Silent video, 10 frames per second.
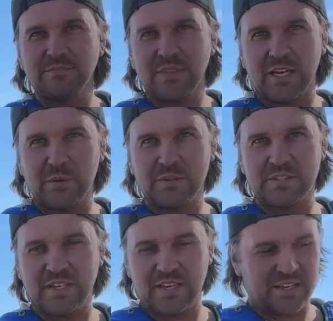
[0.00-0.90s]
I would
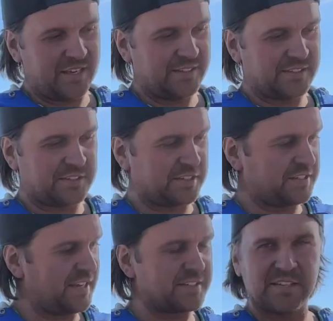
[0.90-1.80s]
say it's a
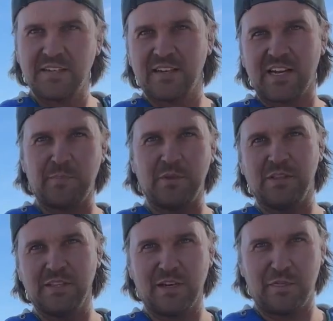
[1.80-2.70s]
success. A couple
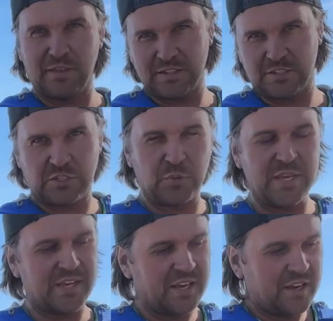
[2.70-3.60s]
little things to
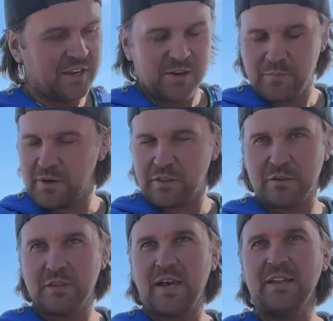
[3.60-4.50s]
tweak, but other
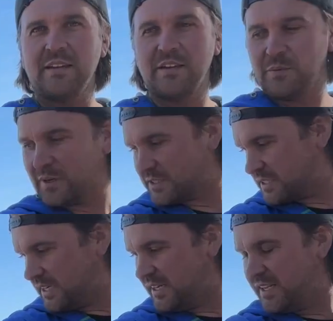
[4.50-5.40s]
than that, it works
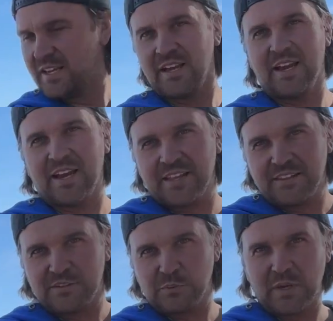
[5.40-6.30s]
good. And
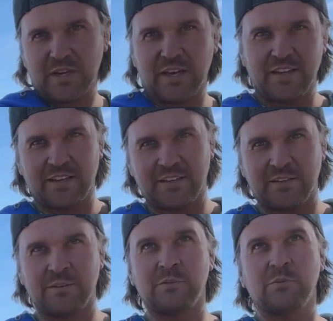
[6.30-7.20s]
this way I
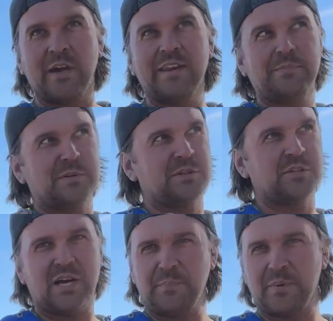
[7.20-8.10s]
can ride up to the
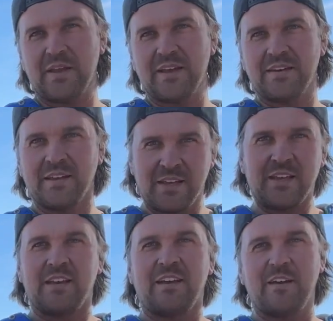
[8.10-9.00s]
shop and
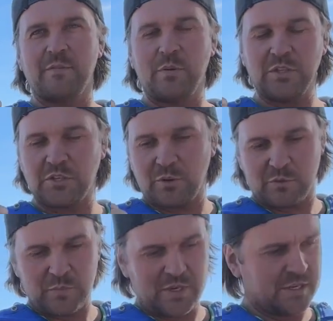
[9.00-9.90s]
have my wheelchair with
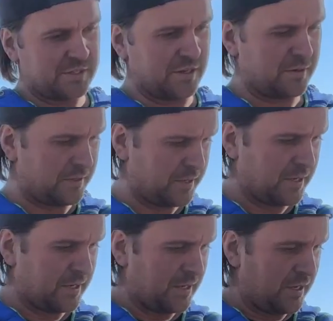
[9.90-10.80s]
me. So,
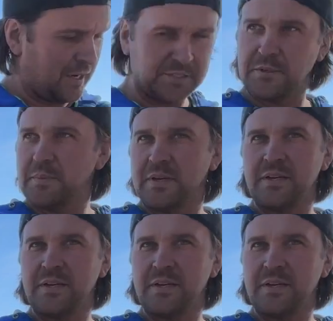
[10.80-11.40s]
awesome.